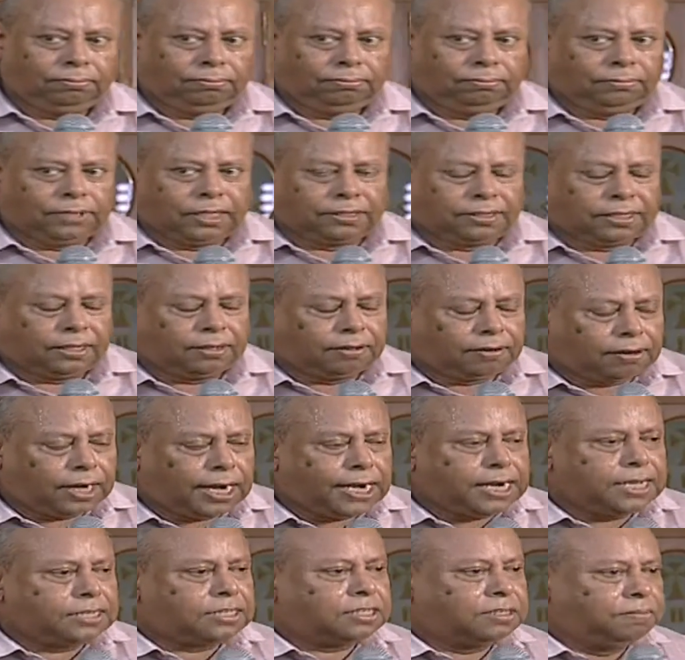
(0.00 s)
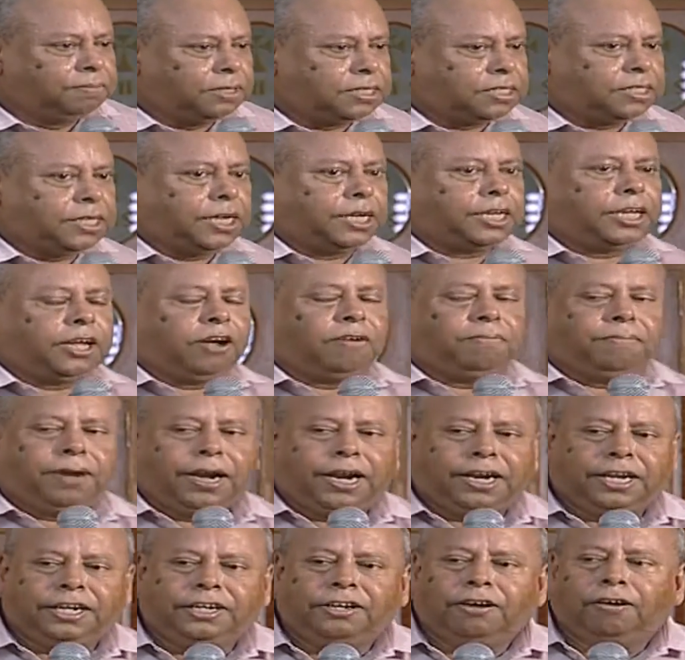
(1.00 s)
That's the greatest mistake you have
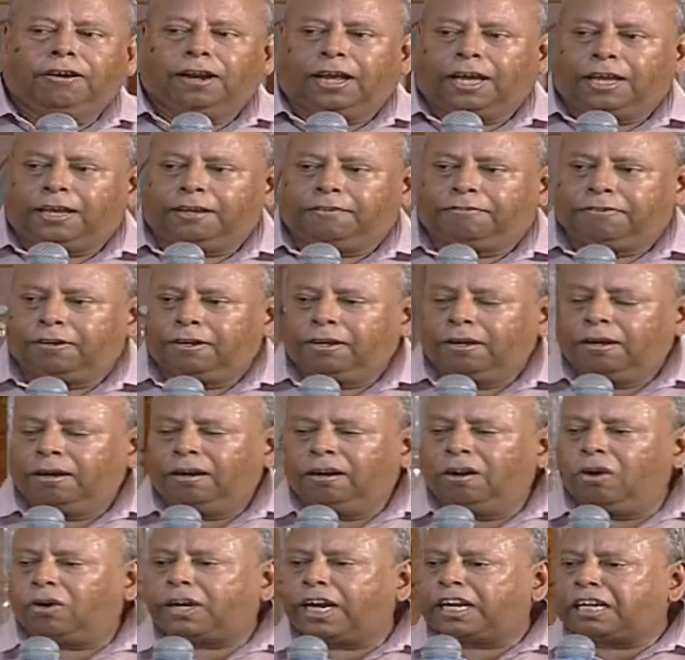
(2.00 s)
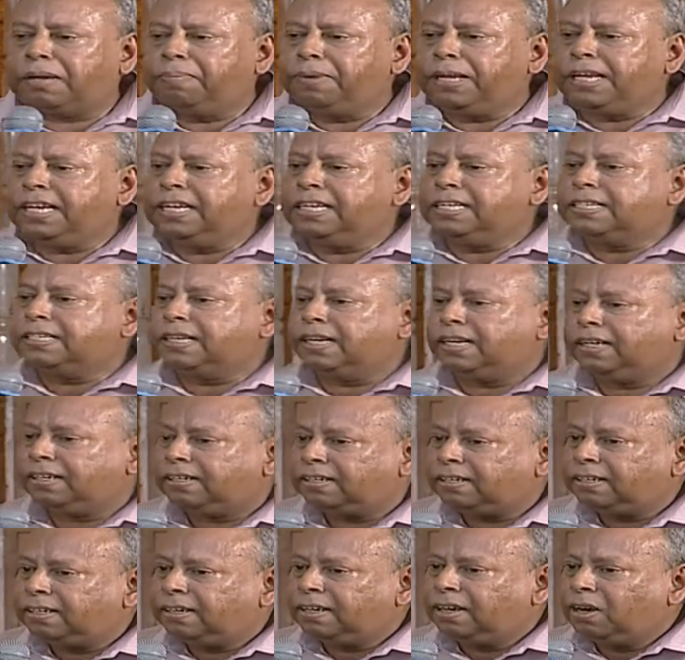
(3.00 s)
made in your life. Look at me, he said.
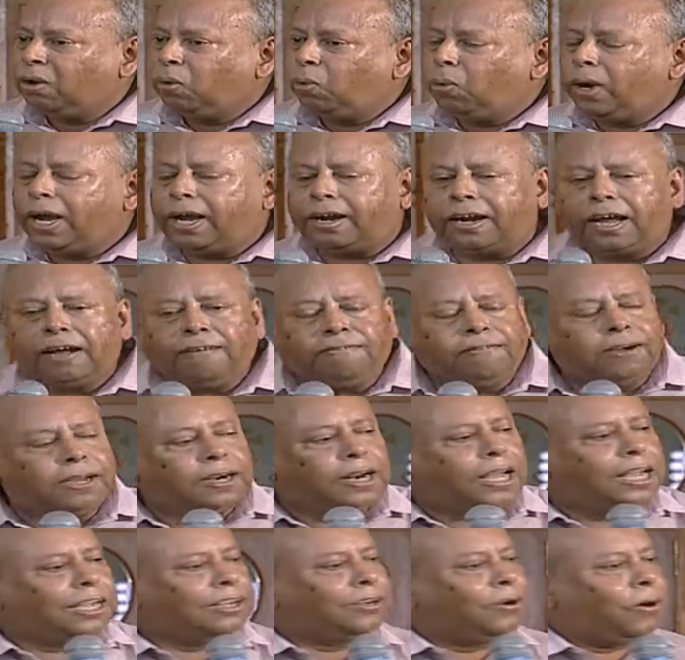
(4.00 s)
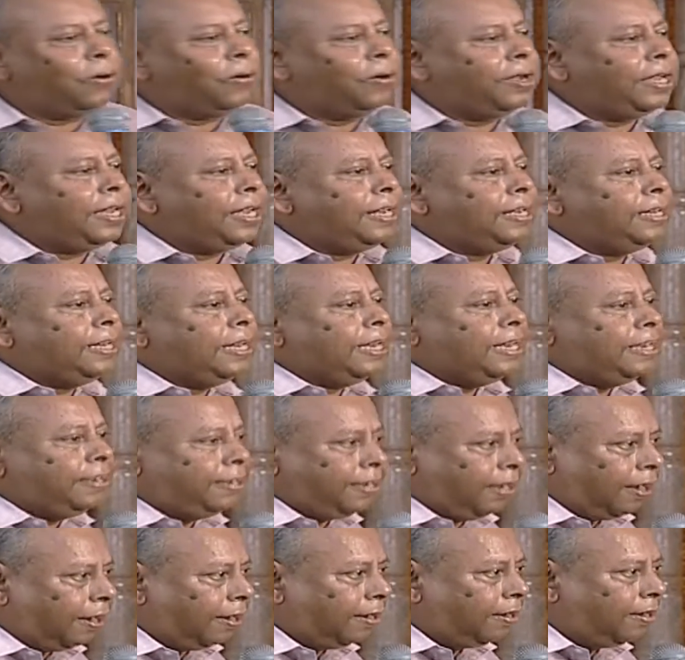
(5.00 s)
Wherever I go in
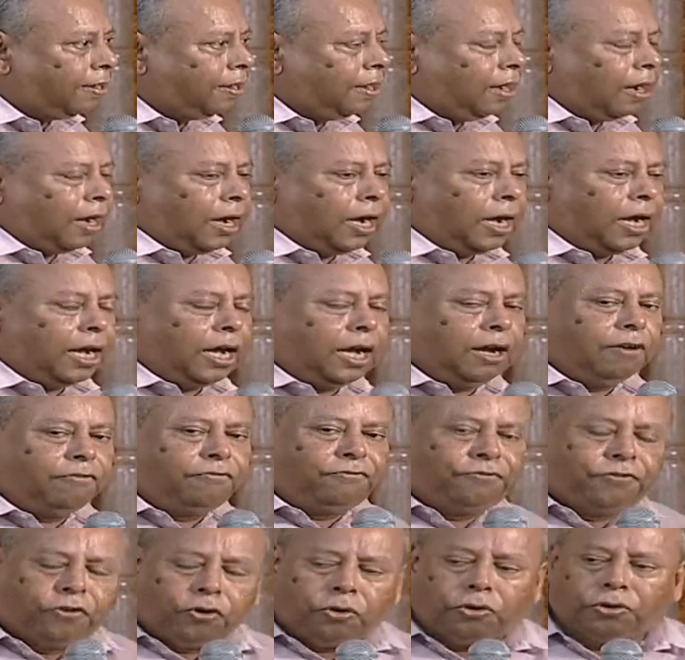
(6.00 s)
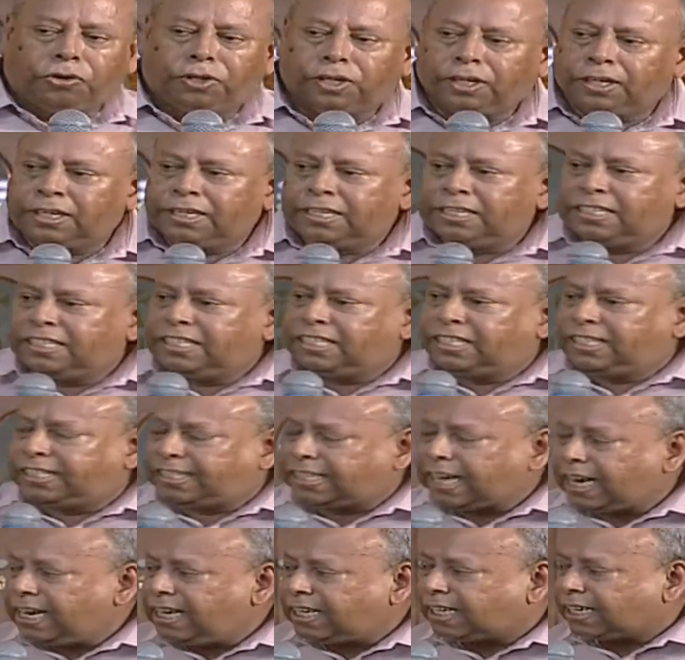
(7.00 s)
India, I have food,
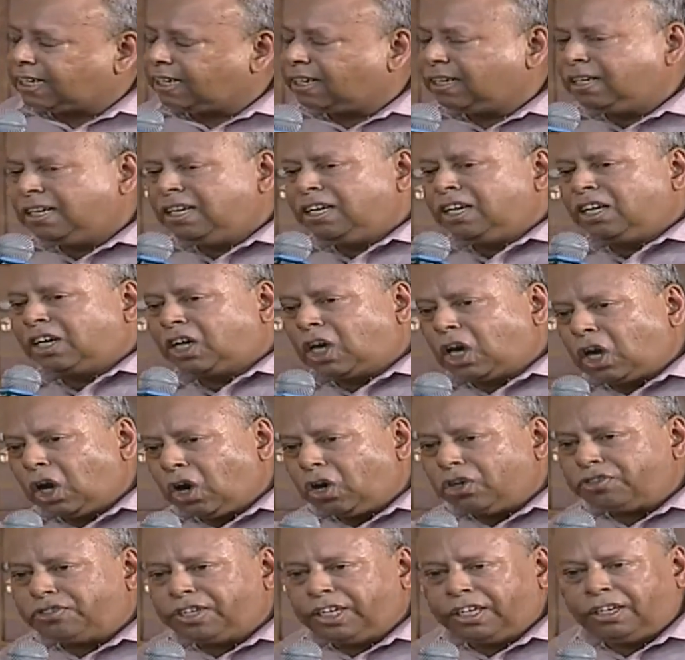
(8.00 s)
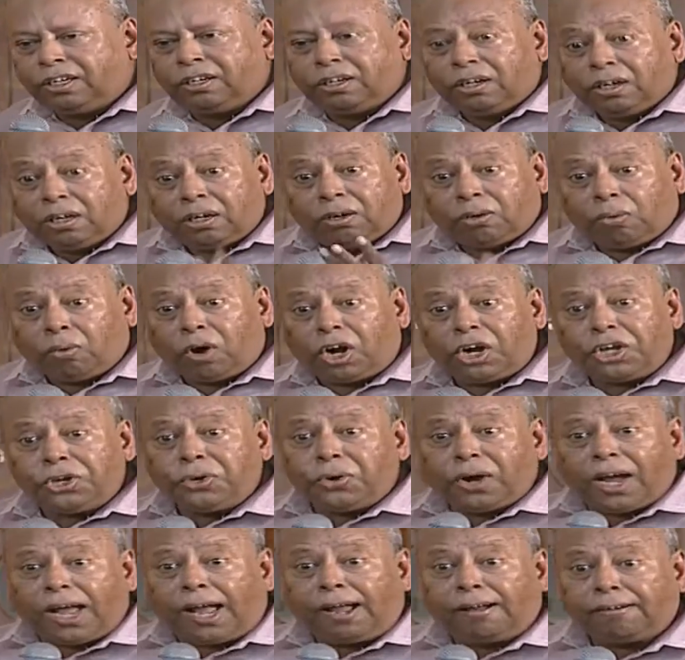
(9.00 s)
shelter, clothing. What do you
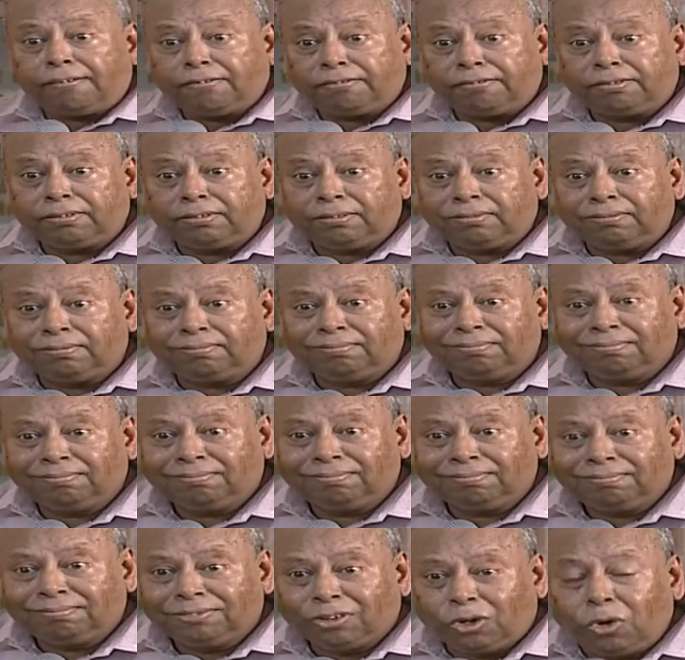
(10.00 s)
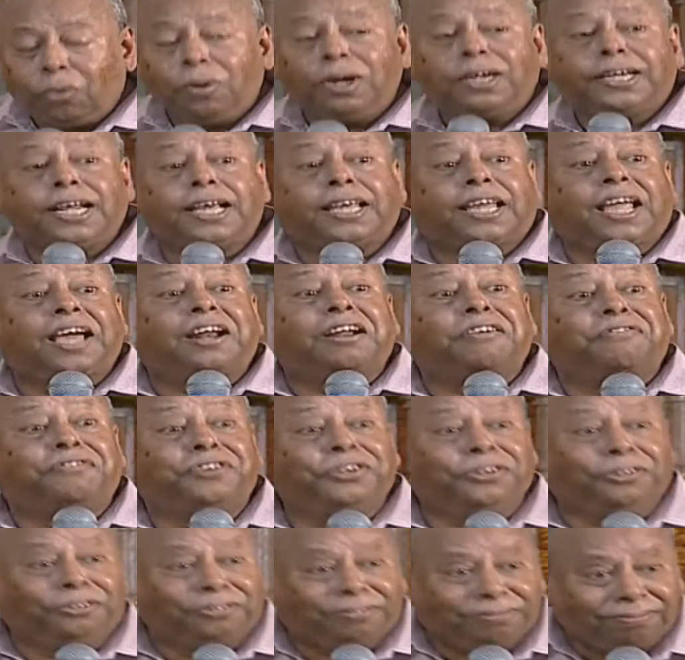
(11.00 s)
have? Who will take care of
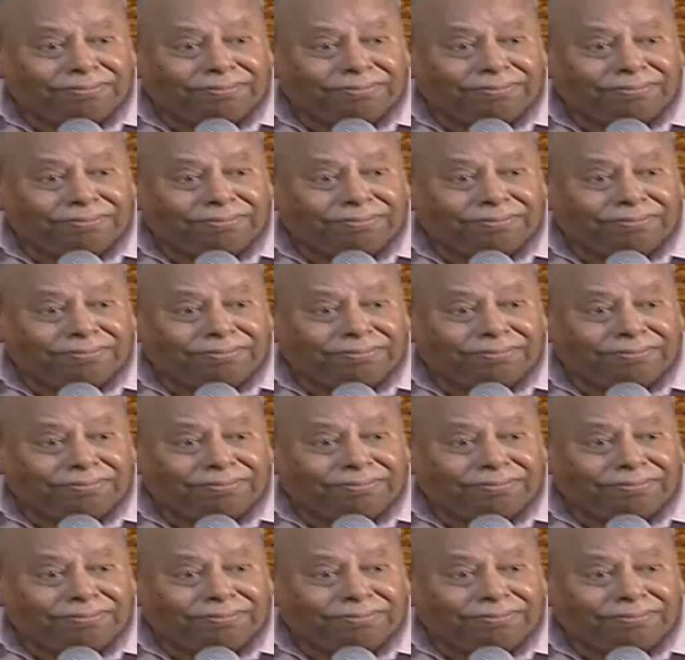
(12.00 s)
you?